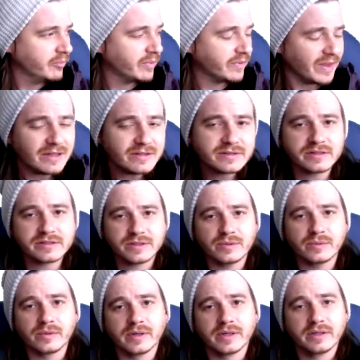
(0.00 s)
But that's the
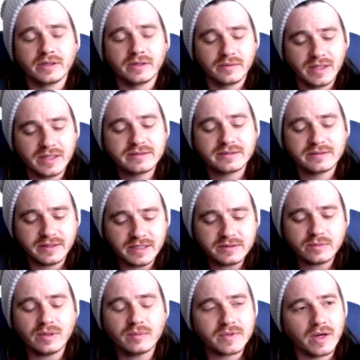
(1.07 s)
story, you know, that's
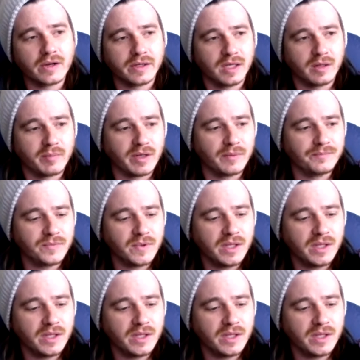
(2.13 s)
what I'm talking about.